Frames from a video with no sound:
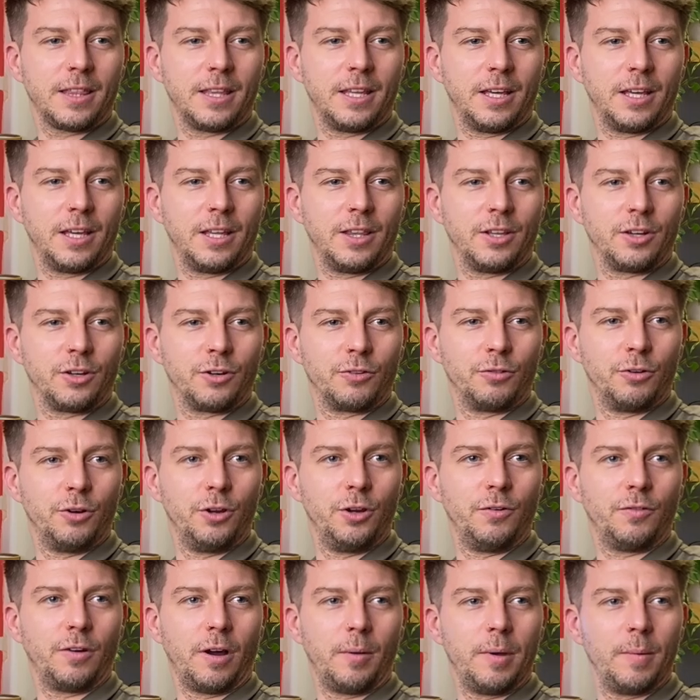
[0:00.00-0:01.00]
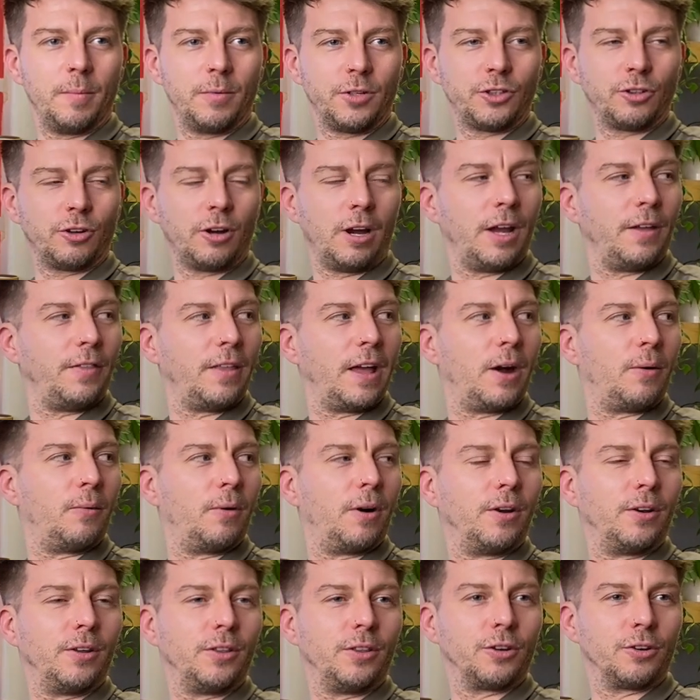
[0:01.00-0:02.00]
the the groove. I remember trying that
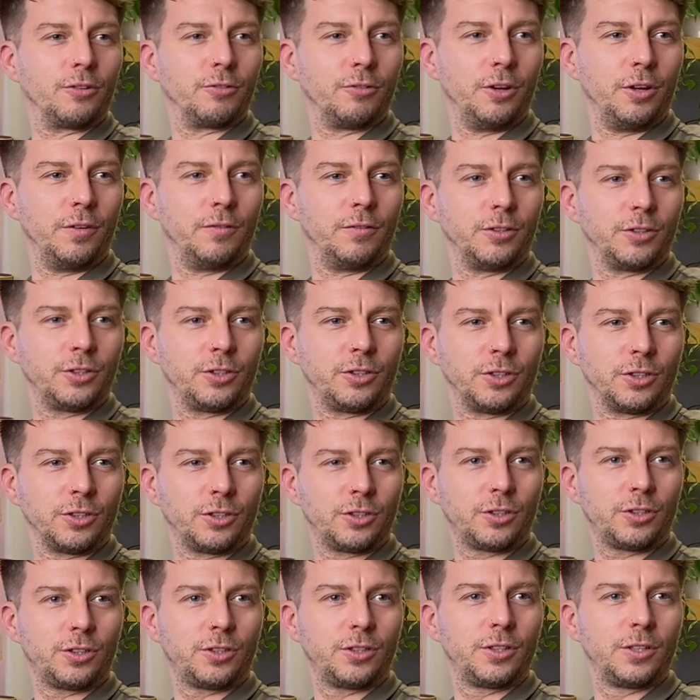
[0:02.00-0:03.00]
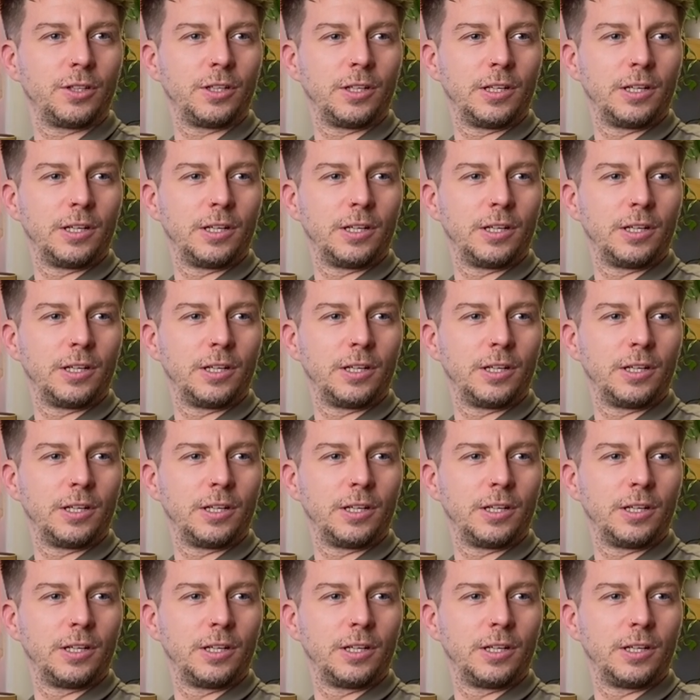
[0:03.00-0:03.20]
one, and the groove was just